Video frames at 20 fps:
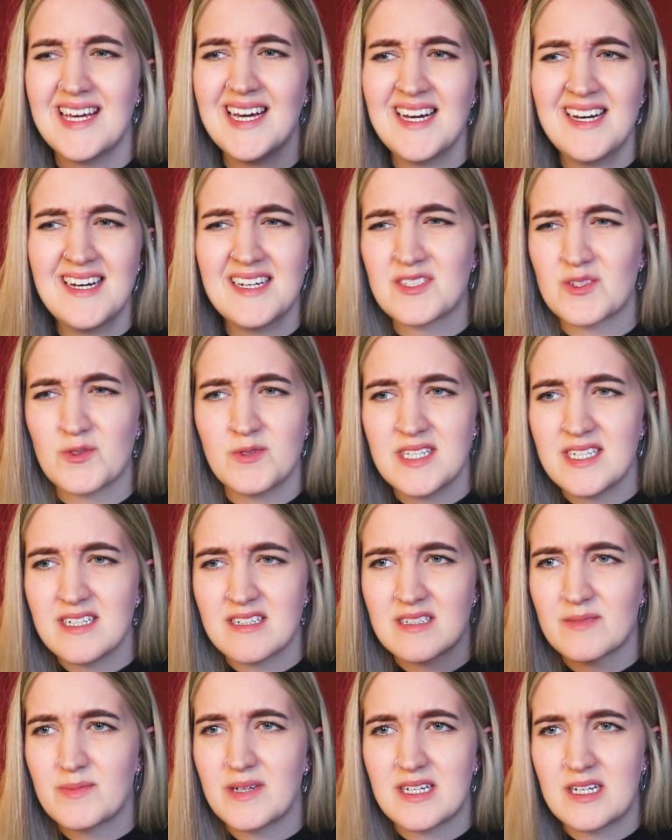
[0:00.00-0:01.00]
Yeah, it's
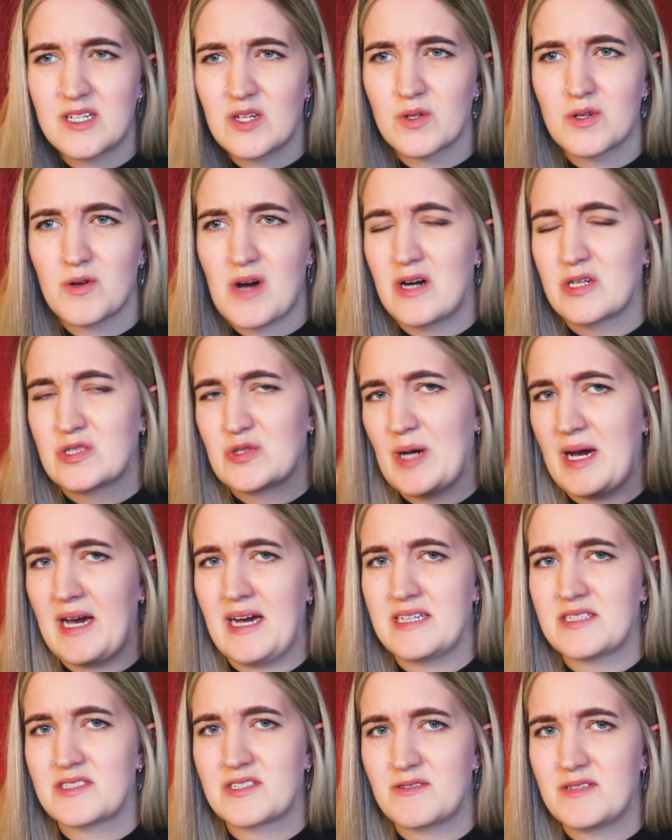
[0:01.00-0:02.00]
weird, but I don't know how to
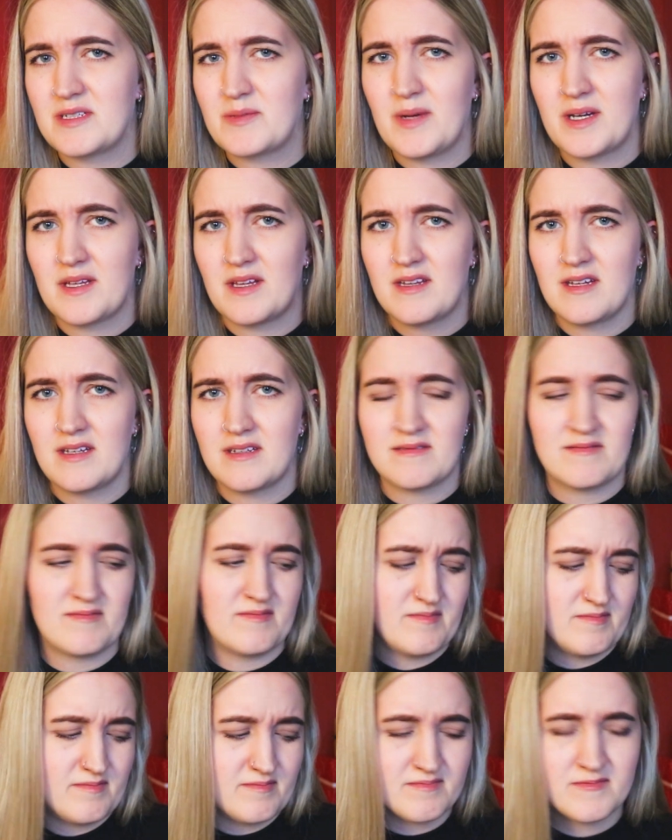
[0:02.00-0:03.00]
answer it better than
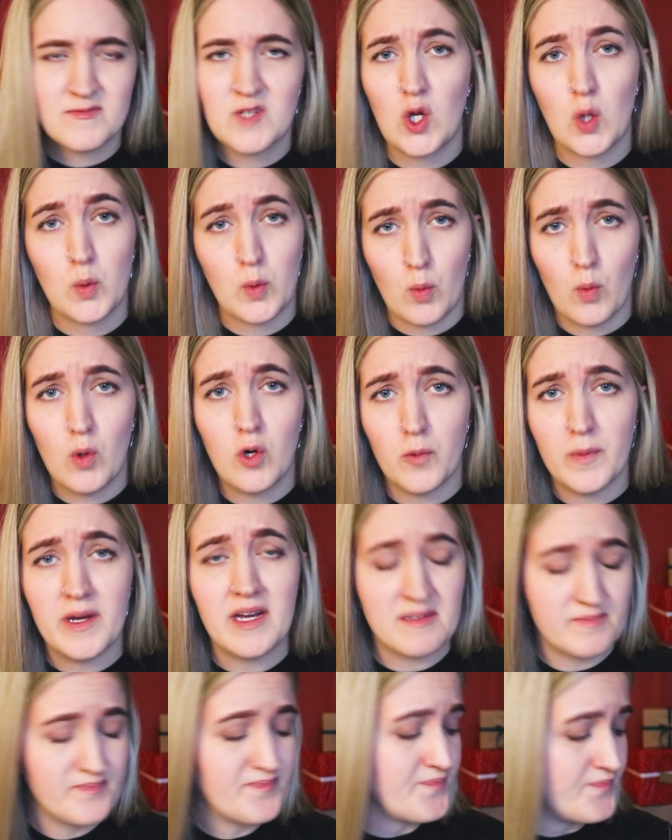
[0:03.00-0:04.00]
global
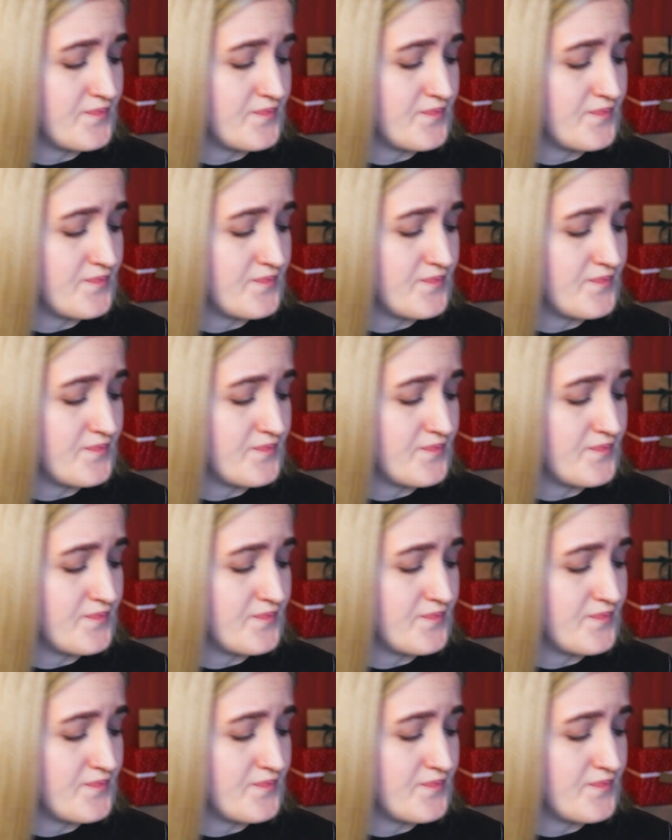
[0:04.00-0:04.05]
warming.